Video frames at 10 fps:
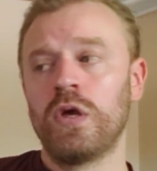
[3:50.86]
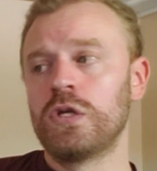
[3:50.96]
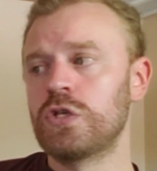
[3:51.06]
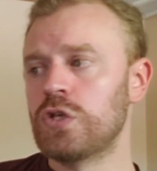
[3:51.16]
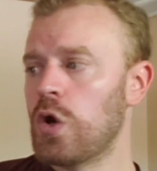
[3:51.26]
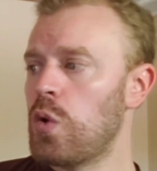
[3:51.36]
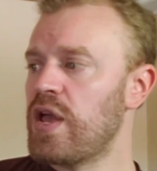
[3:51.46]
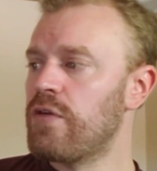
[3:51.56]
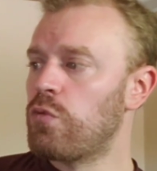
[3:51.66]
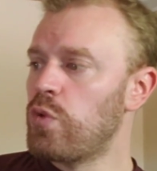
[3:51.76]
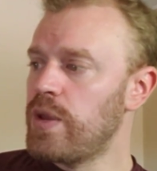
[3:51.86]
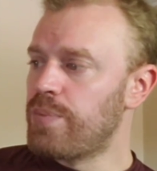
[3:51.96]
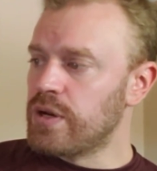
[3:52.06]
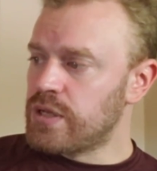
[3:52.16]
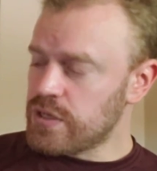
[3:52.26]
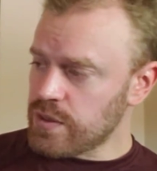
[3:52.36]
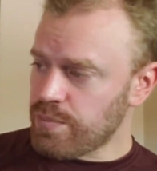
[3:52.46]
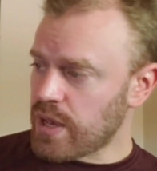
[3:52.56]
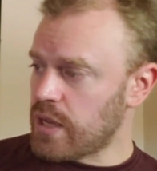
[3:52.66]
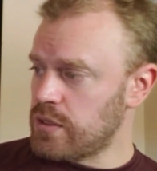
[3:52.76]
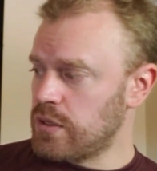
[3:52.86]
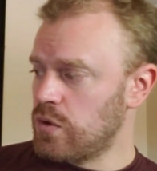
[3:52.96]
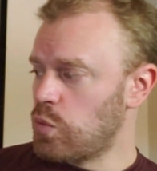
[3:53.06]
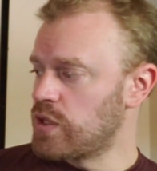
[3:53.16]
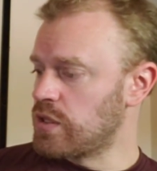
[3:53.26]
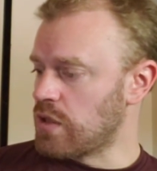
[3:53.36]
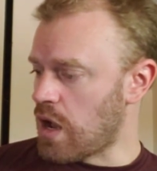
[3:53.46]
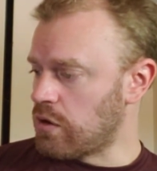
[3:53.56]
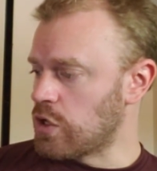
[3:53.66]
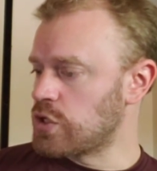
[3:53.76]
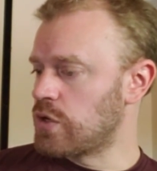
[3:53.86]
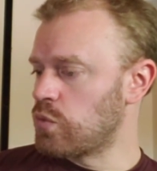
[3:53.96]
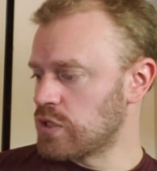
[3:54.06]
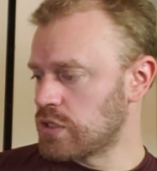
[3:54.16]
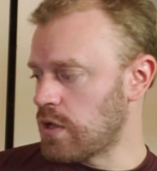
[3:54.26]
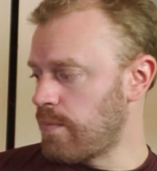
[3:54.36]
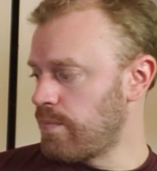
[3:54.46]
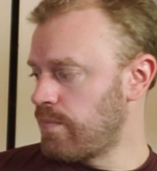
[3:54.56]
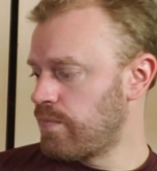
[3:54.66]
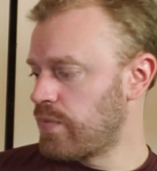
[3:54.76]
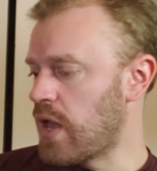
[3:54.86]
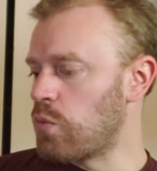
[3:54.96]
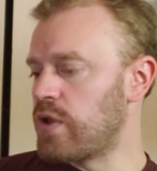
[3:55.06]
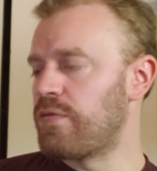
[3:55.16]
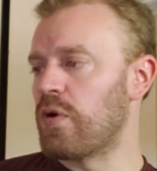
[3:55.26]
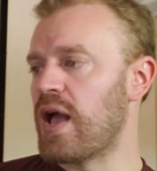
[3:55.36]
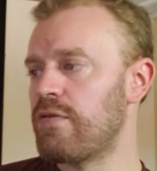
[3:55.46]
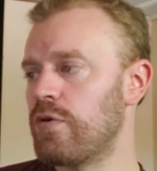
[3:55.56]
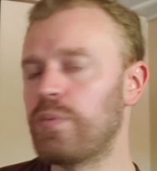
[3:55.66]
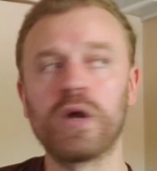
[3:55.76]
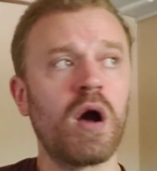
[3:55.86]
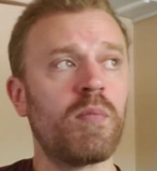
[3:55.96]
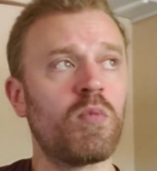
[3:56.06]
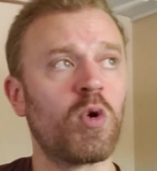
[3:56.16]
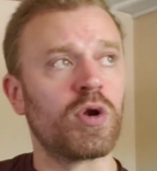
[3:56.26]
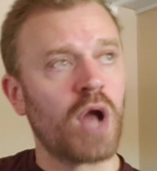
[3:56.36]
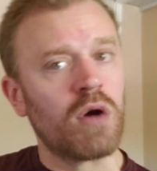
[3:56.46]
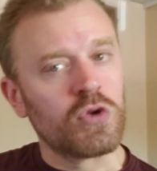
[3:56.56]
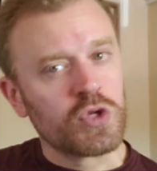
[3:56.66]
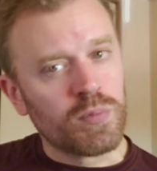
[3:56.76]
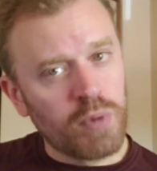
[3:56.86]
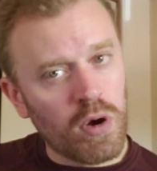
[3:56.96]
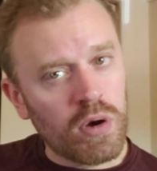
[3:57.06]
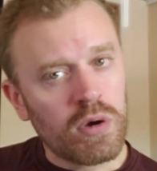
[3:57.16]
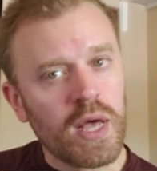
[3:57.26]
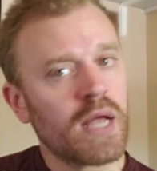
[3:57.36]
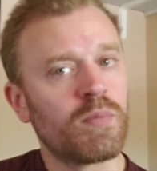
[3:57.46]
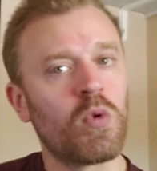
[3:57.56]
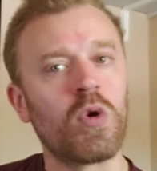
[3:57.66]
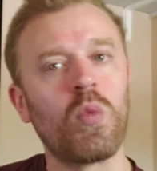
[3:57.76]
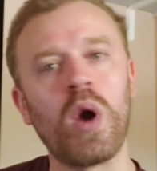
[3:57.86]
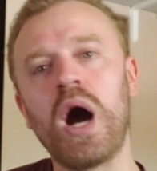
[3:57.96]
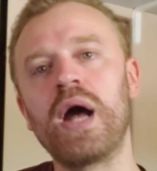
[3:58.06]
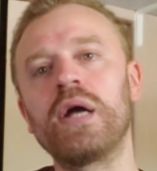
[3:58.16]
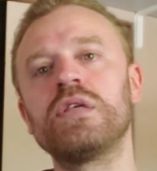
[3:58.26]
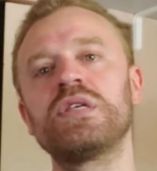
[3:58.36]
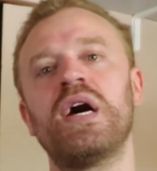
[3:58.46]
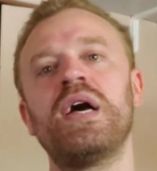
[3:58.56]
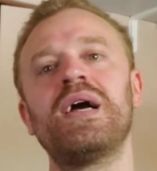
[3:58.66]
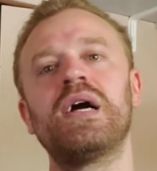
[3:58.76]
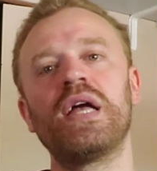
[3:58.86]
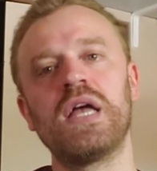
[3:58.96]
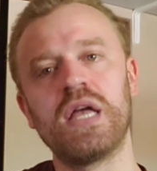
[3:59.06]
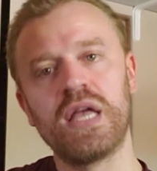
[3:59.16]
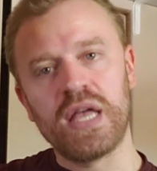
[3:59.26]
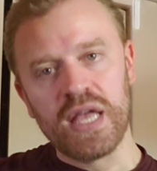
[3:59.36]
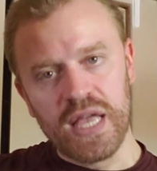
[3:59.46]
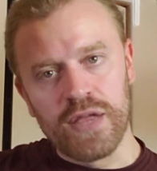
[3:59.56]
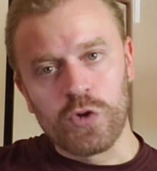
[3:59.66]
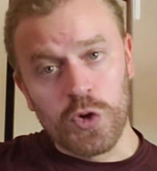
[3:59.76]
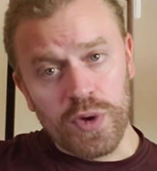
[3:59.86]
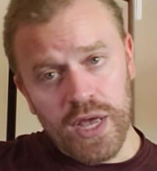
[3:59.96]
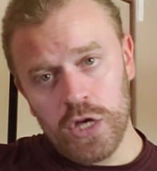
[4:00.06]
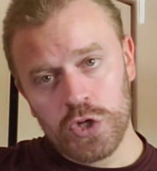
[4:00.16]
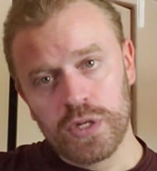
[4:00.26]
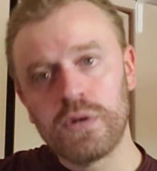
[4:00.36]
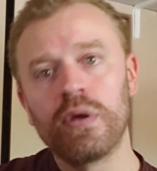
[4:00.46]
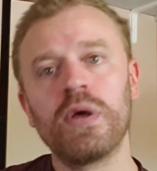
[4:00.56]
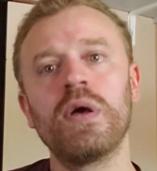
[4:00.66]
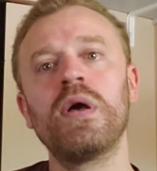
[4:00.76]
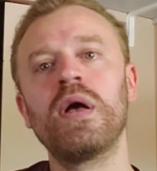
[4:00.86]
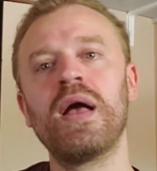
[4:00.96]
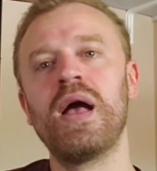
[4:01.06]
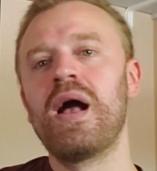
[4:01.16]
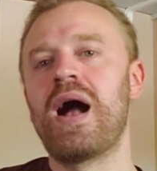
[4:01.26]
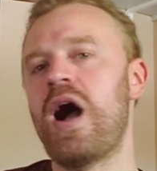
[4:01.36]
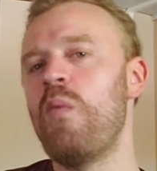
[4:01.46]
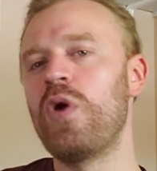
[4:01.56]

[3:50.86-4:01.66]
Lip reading: So if we participate with knowledge and wisdom, and we forever become more knowledgeable and more wise in creation, how